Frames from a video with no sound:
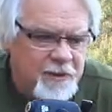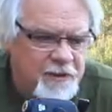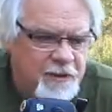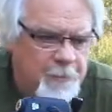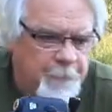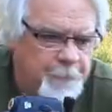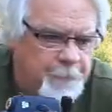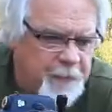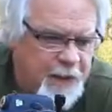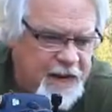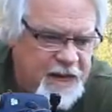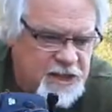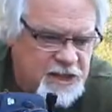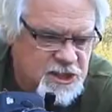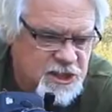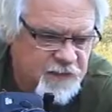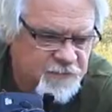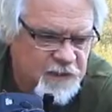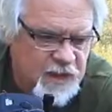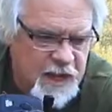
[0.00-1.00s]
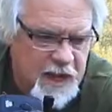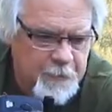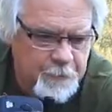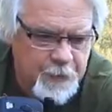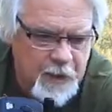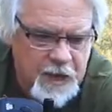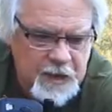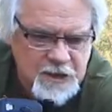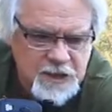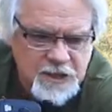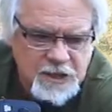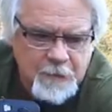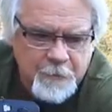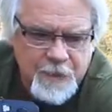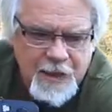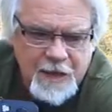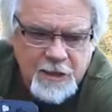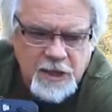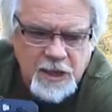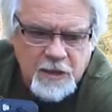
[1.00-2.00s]
The base of the light box is
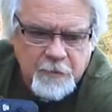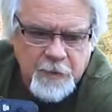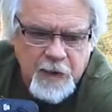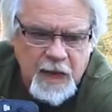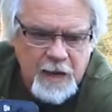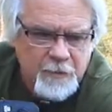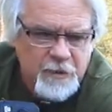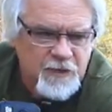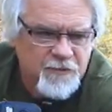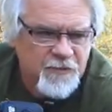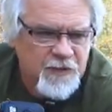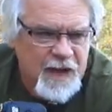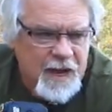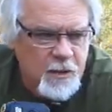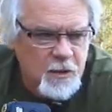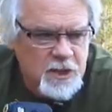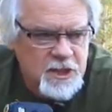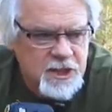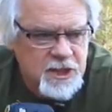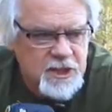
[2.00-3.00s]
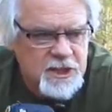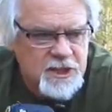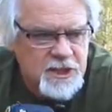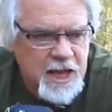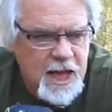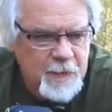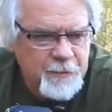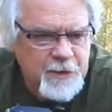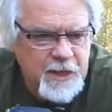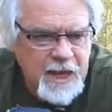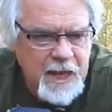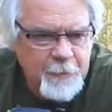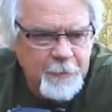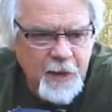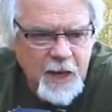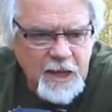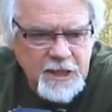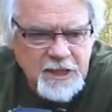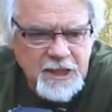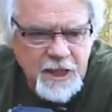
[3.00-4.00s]
about to the bottom of the flowers. The top of the light
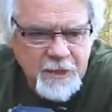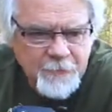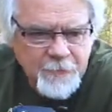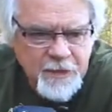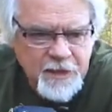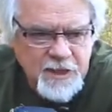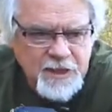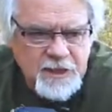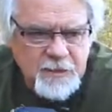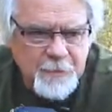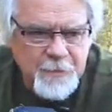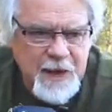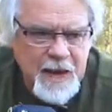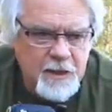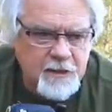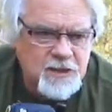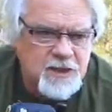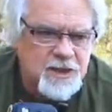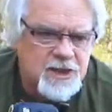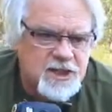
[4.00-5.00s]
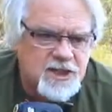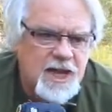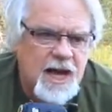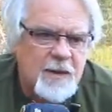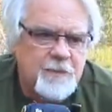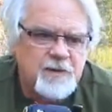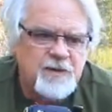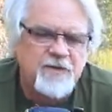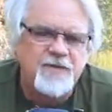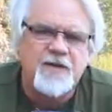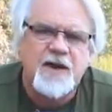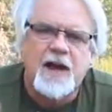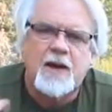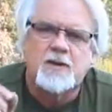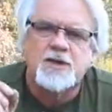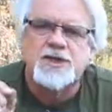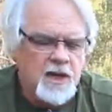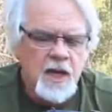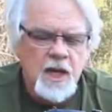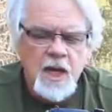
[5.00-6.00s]
box is about to the top of the
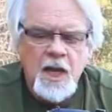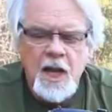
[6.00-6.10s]
flowers.